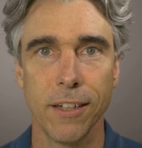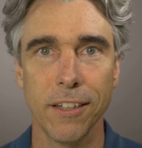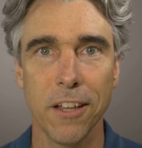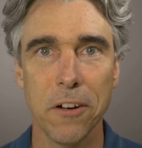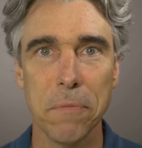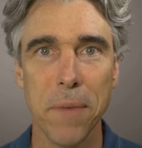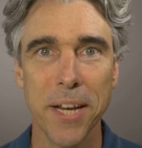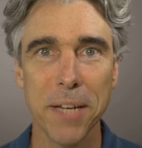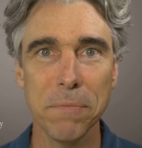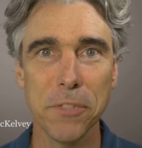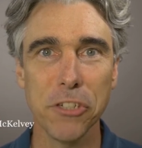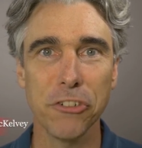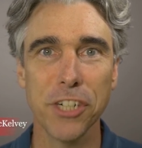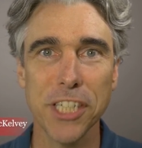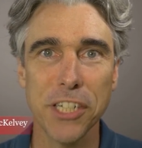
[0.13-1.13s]
Hello, my name
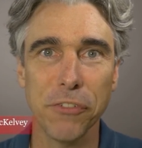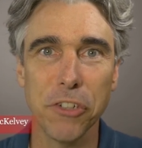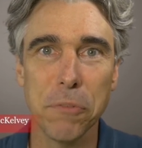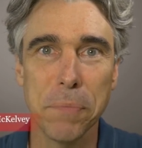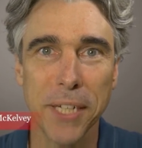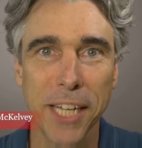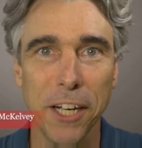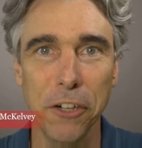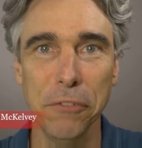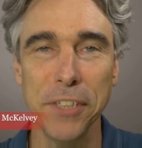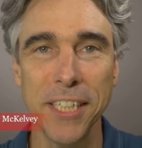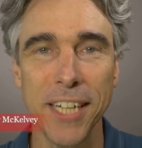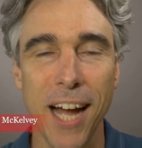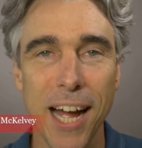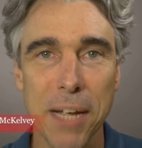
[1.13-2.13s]
is Christopher
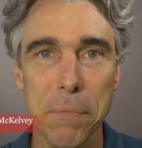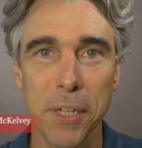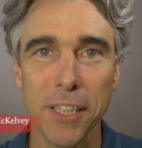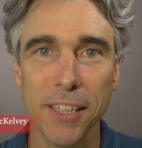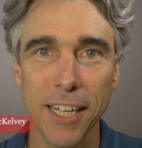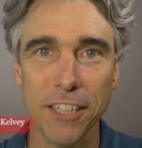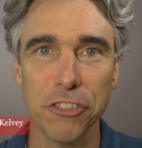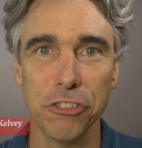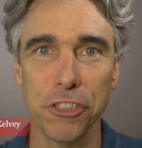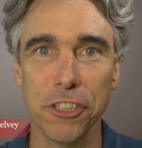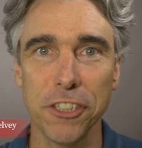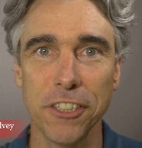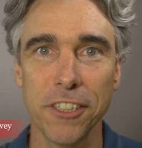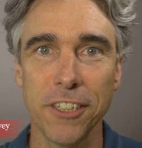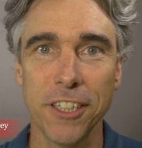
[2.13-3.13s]
McKelvey. I'm a
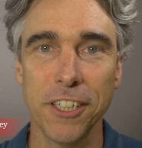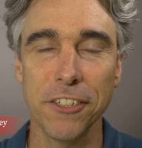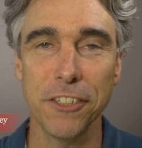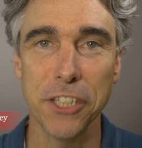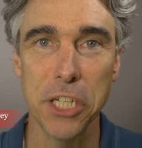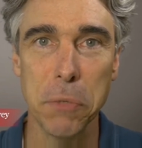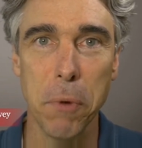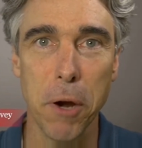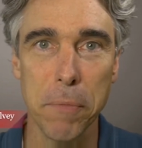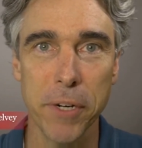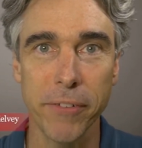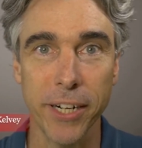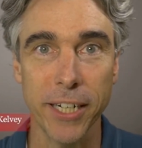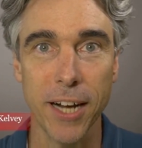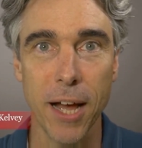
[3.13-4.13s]
lecturer here in the
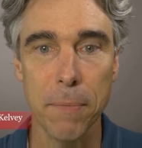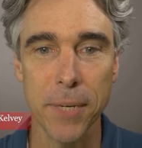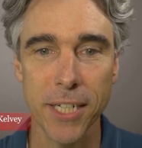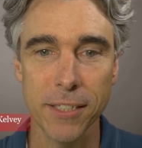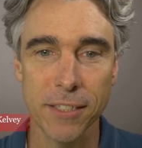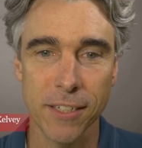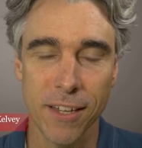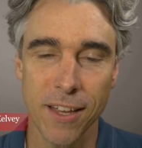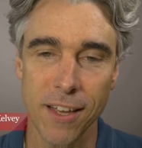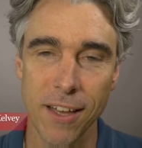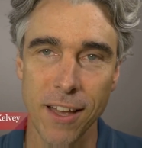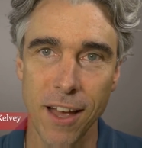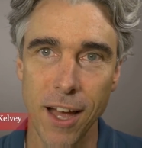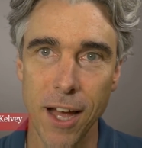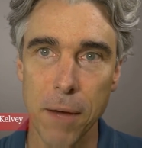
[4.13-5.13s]
Department of Economics,
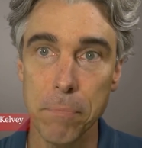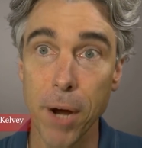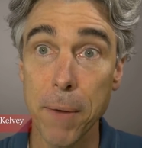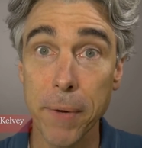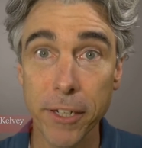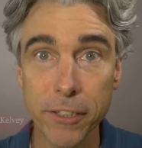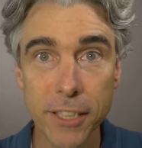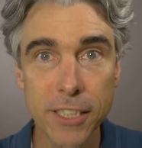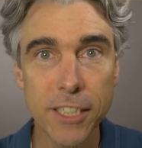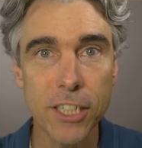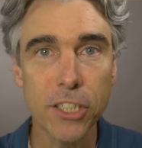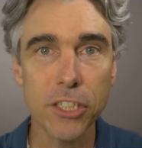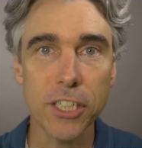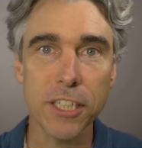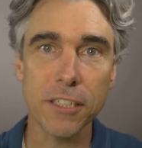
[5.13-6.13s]
primarily
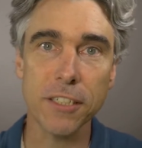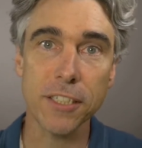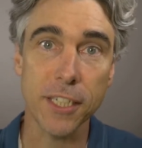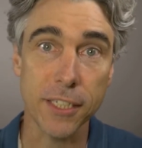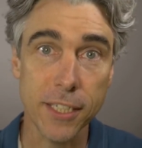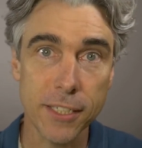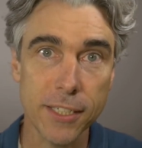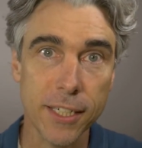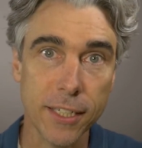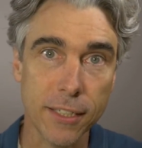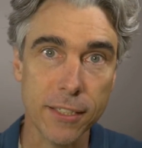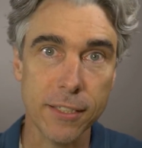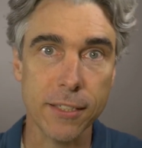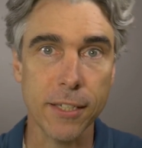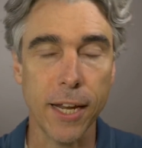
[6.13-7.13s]
teaching
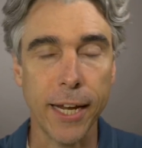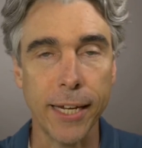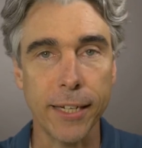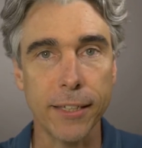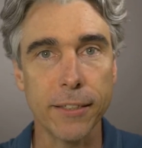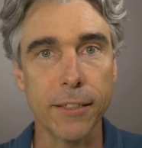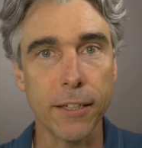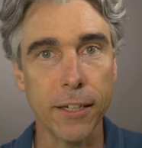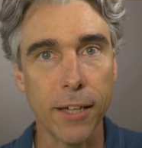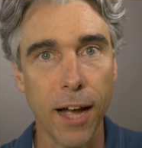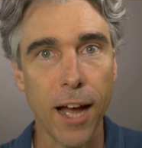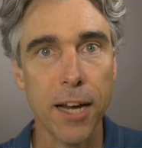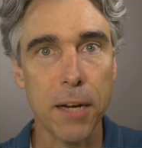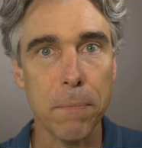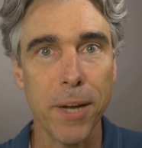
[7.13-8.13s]
statistics and
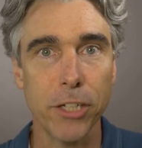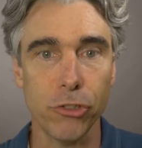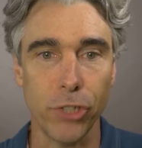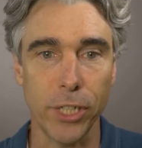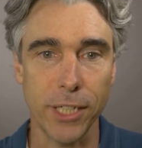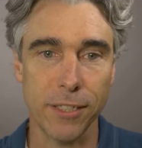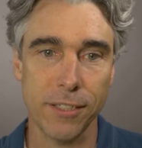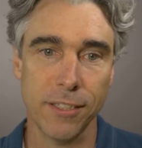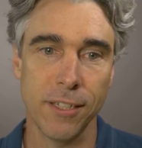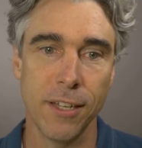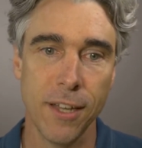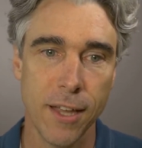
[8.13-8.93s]
econometrics.